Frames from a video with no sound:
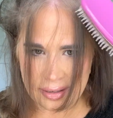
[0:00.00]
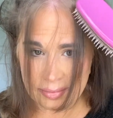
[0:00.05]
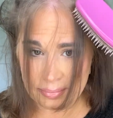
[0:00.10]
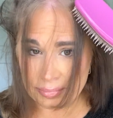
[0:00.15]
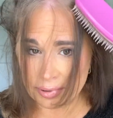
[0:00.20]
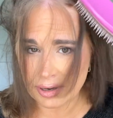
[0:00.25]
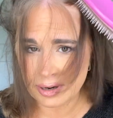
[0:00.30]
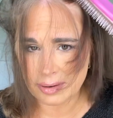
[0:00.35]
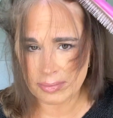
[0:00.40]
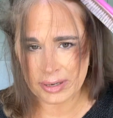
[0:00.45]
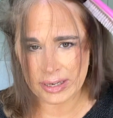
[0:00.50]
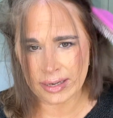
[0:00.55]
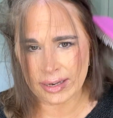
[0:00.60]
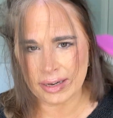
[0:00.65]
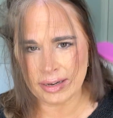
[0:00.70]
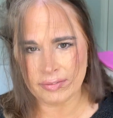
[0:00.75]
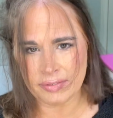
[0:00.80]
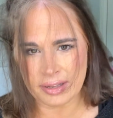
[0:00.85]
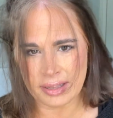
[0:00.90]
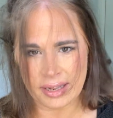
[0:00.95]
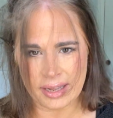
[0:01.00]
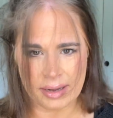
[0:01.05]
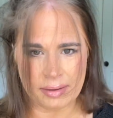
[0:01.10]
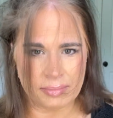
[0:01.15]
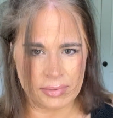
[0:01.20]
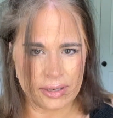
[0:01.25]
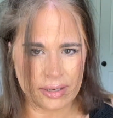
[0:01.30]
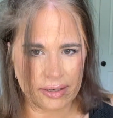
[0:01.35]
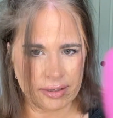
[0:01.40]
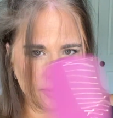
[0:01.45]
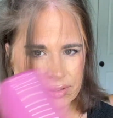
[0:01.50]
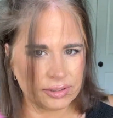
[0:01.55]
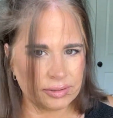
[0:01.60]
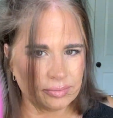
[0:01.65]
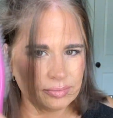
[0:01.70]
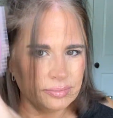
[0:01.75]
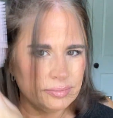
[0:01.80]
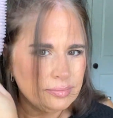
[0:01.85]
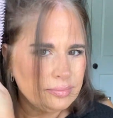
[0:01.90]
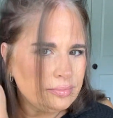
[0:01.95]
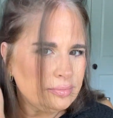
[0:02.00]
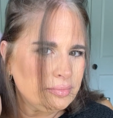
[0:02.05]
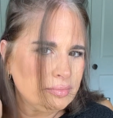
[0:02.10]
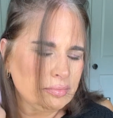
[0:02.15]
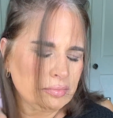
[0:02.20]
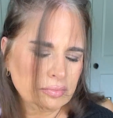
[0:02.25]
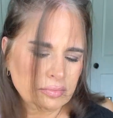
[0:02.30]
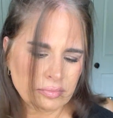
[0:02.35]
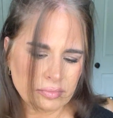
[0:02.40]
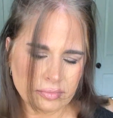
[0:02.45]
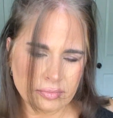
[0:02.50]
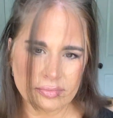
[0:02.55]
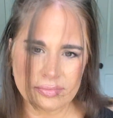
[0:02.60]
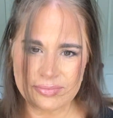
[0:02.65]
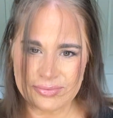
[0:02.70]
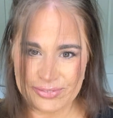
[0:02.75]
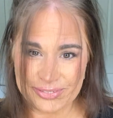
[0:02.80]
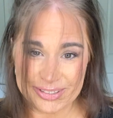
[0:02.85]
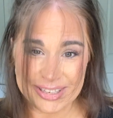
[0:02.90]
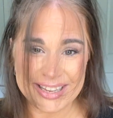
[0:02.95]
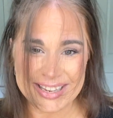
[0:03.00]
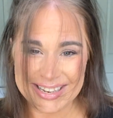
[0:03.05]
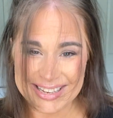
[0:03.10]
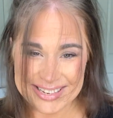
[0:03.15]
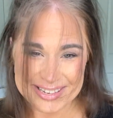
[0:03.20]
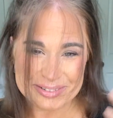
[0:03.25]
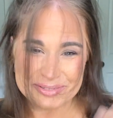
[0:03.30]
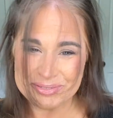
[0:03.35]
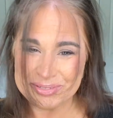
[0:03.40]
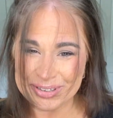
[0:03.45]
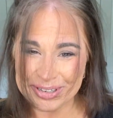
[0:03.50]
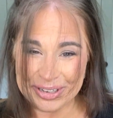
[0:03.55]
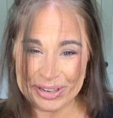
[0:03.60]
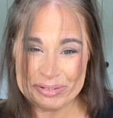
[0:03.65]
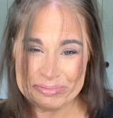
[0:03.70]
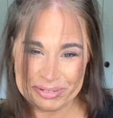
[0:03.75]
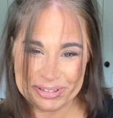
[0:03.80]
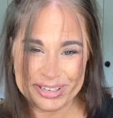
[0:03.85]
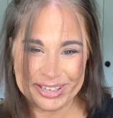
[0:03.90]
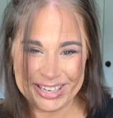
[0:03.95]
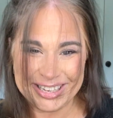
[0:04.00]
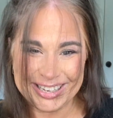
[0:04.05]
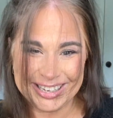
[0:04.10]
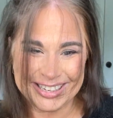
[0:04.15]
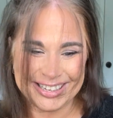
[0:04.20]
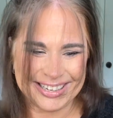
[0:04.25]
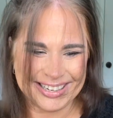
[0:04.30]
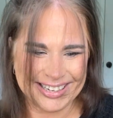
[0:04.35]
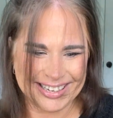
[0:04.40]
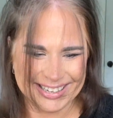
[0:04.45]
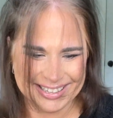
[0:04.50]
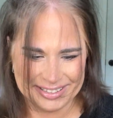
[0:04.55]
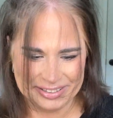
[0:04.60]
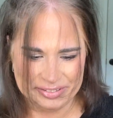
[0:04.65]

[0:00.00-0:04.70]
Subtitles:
Probably not even that much. And it's a really pretty look.